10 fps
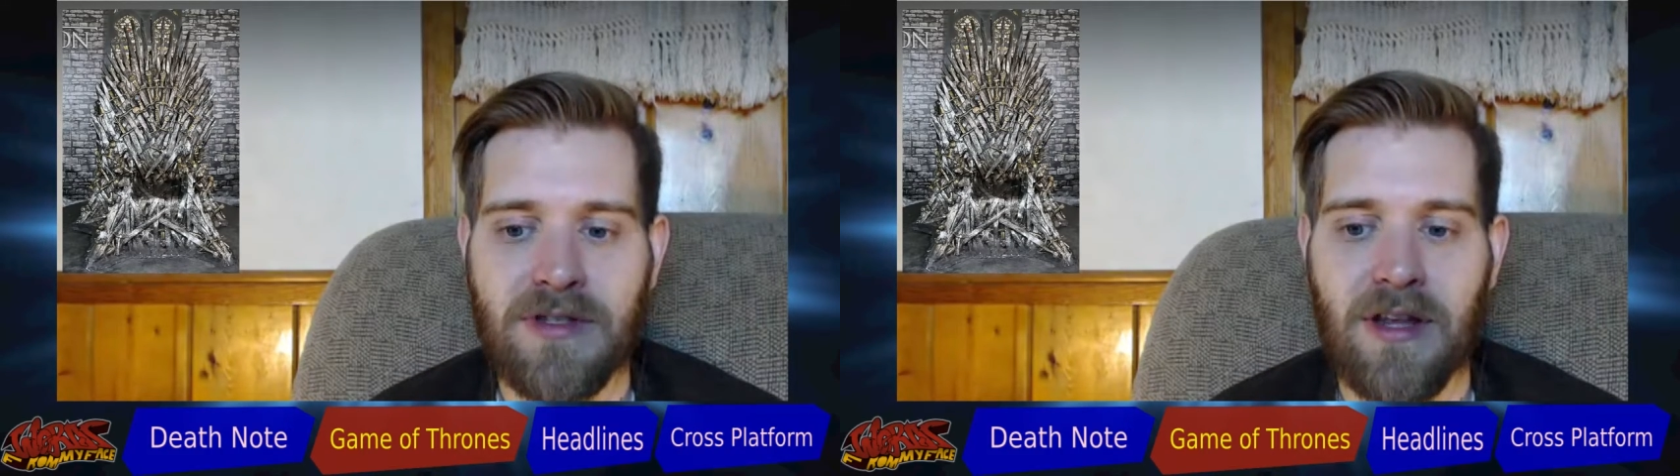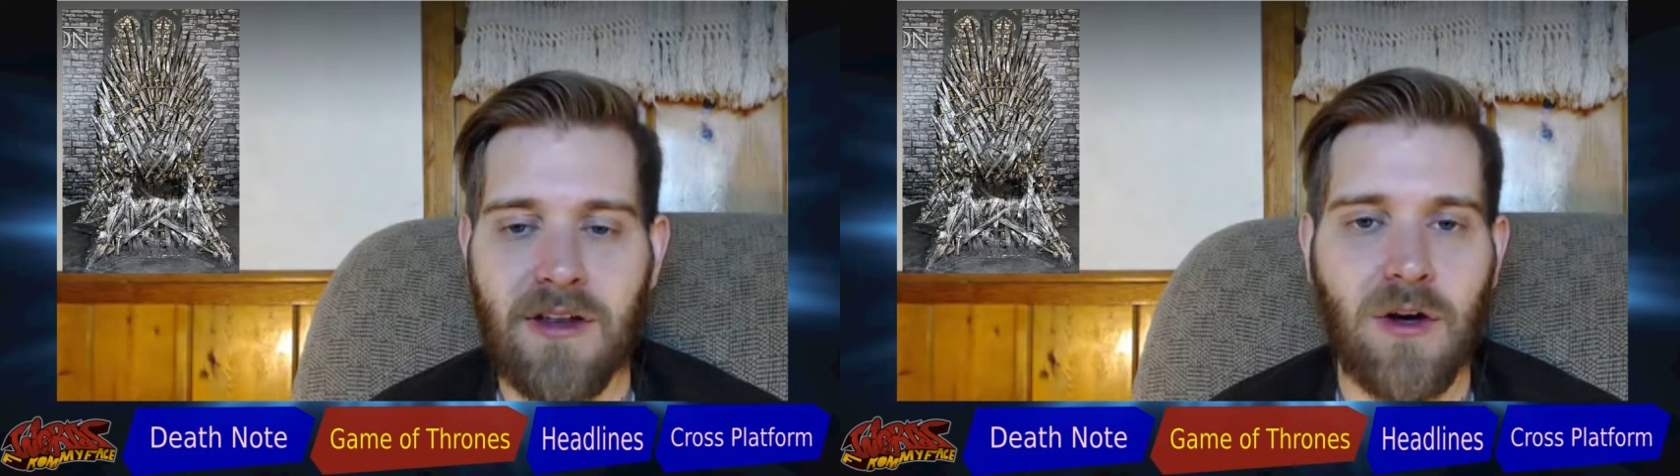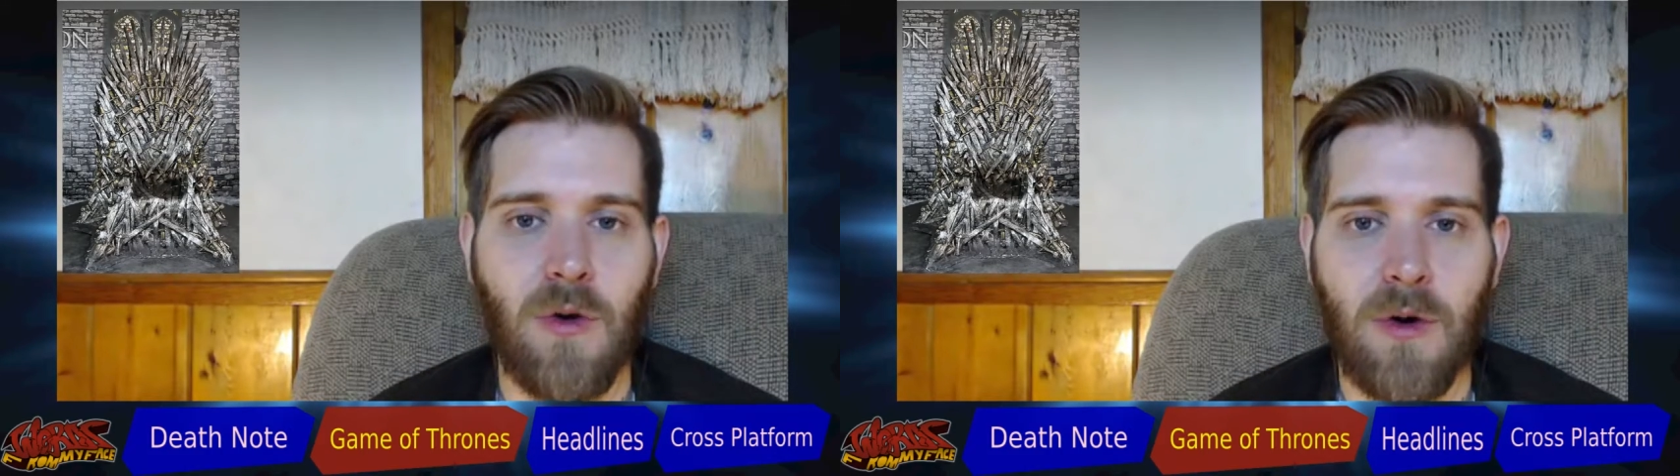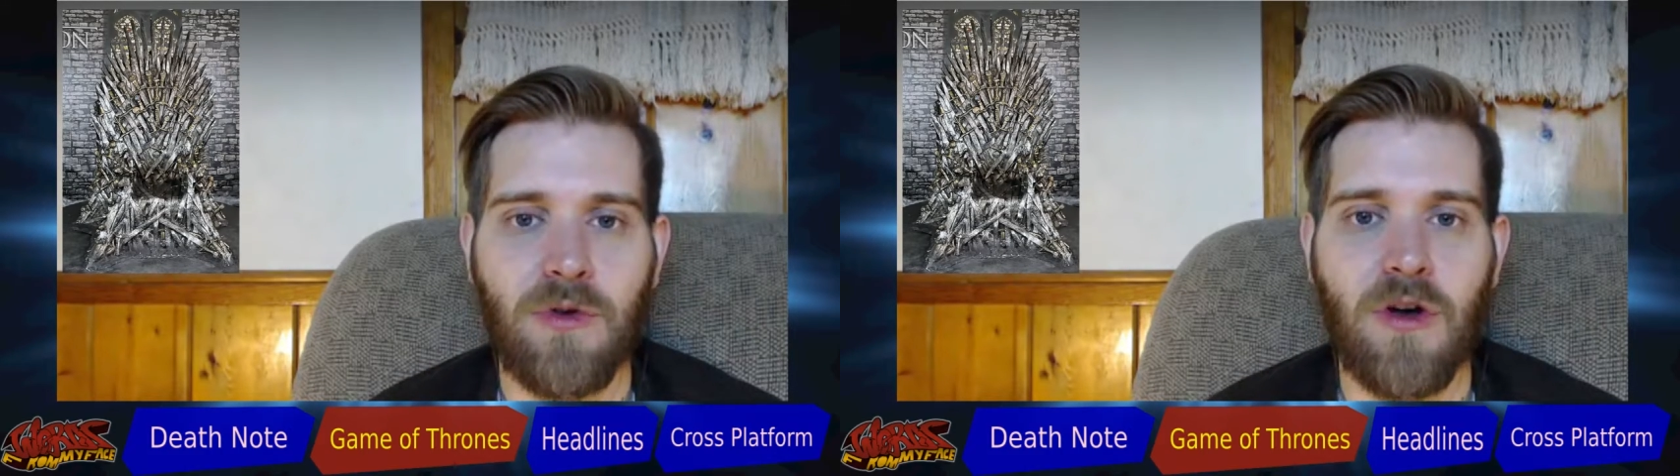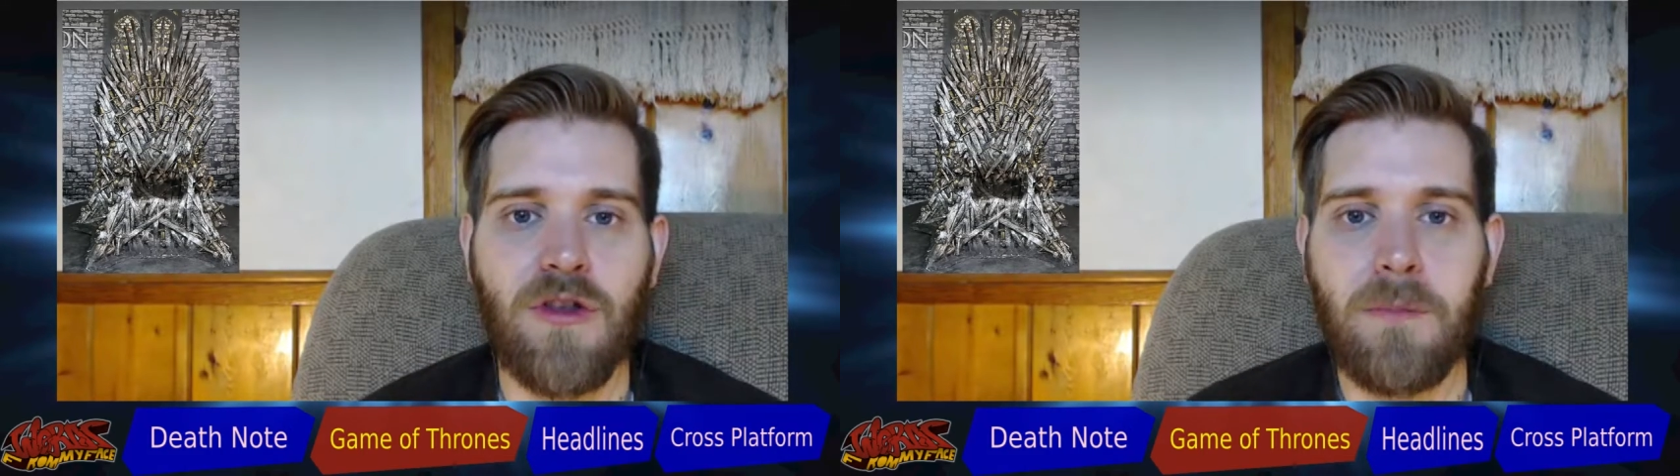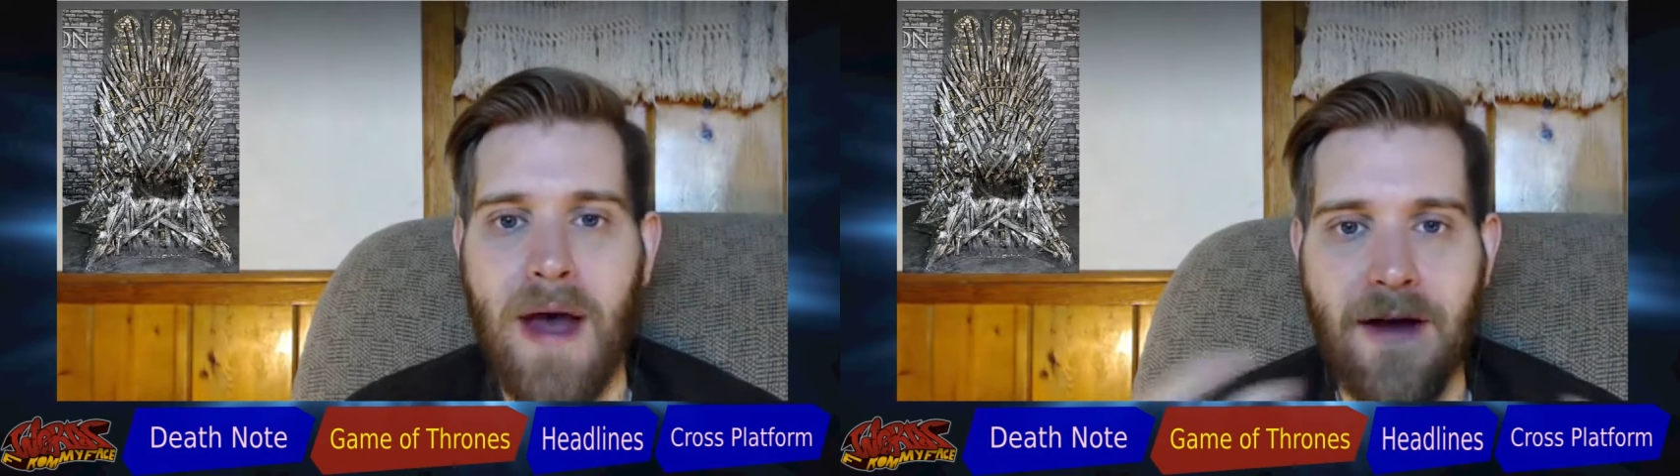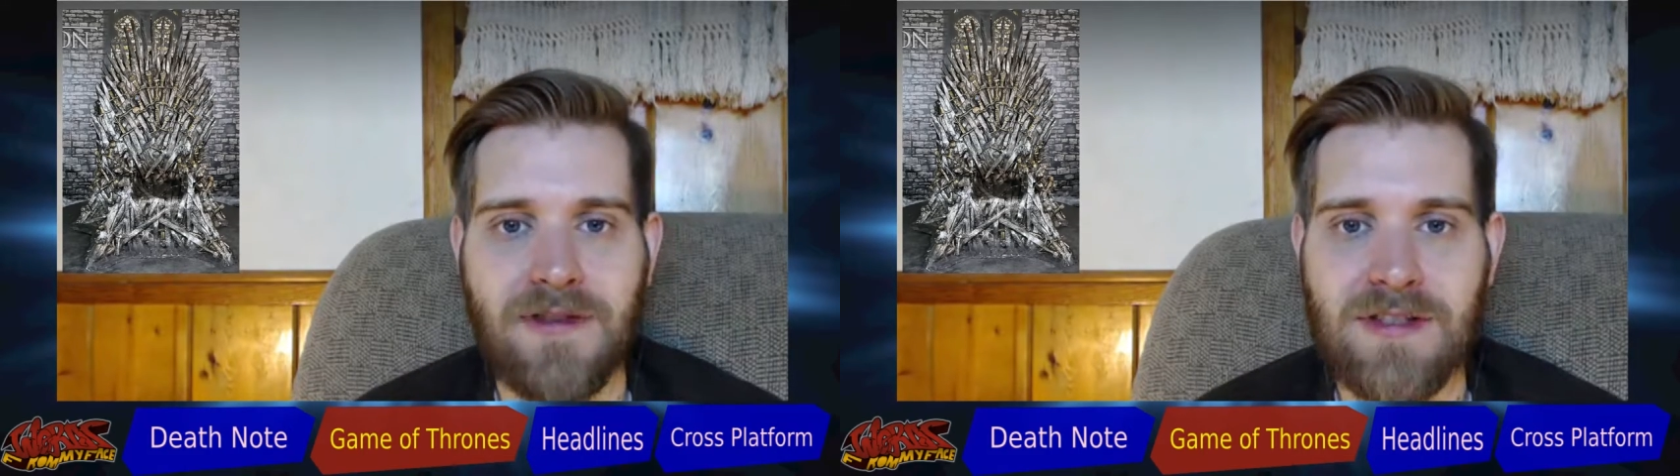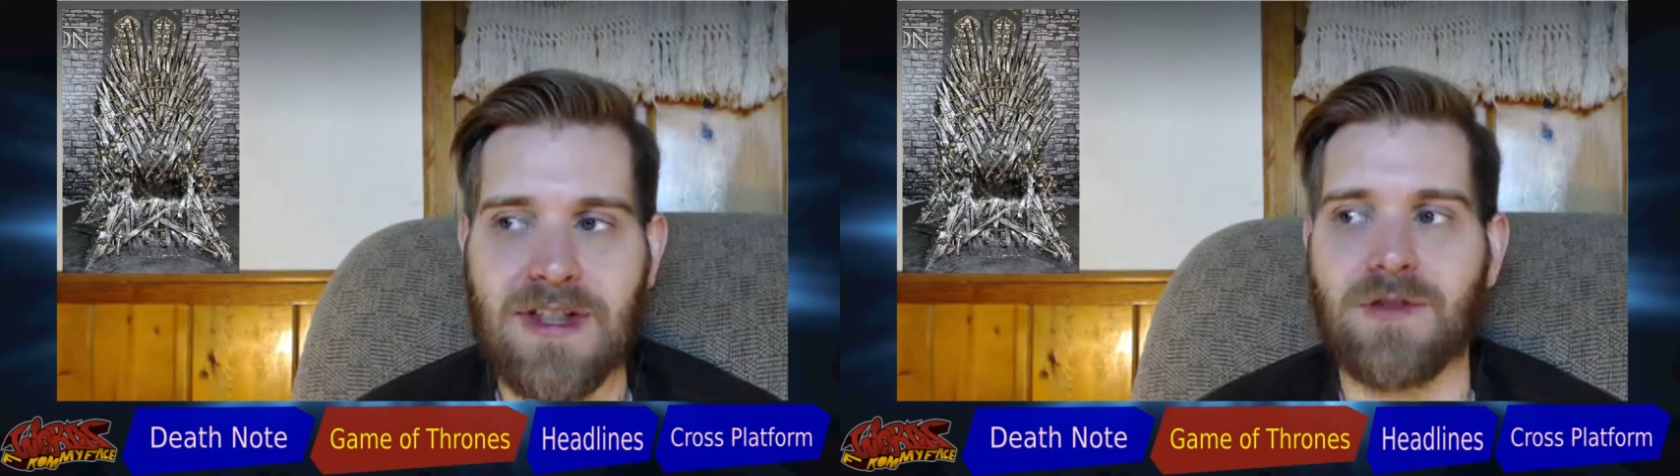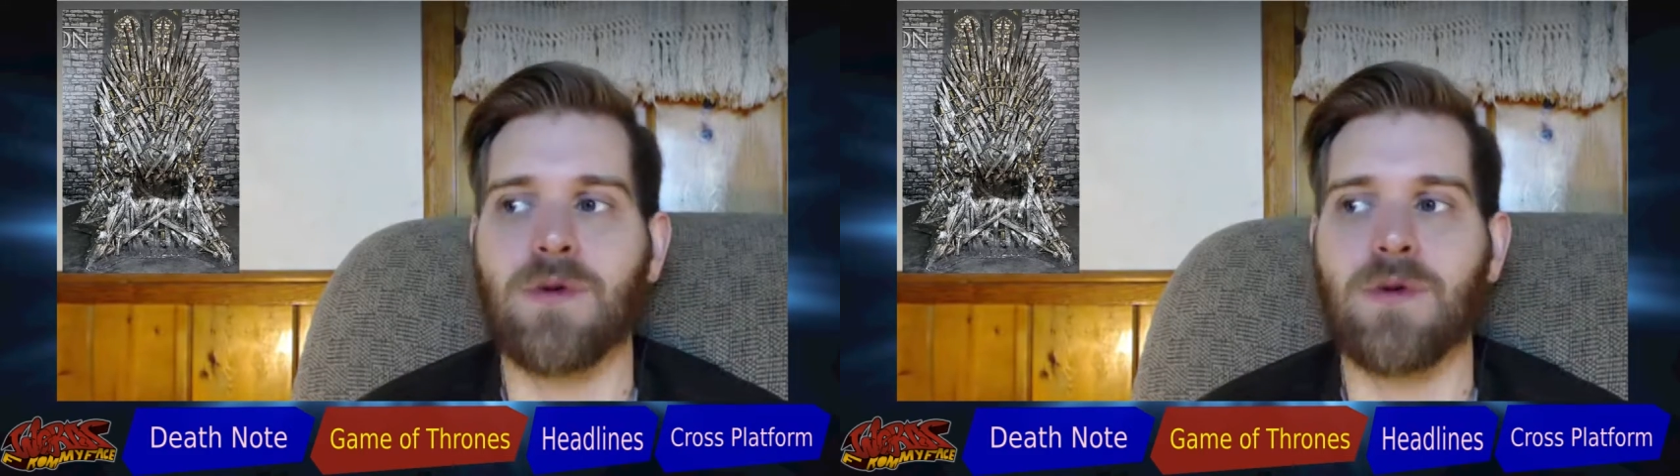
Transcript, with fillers: They, are going with all the battle scenes.